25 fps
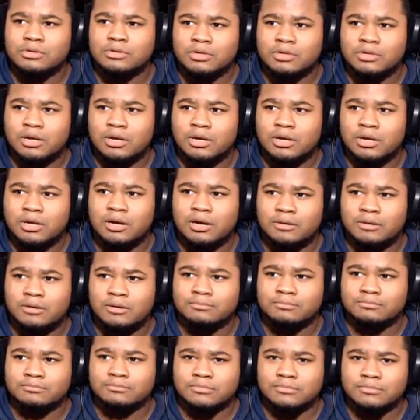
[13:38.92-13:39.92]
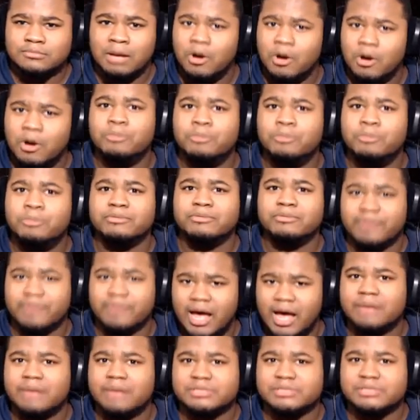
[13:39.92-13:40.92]
um, I'm open for
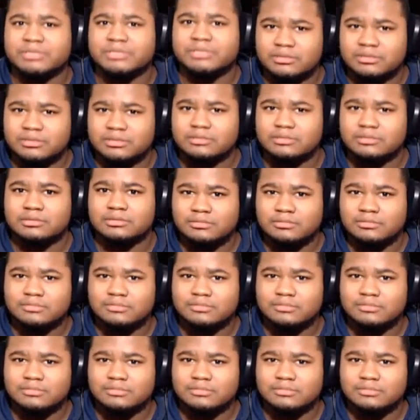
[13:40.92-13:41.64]
options.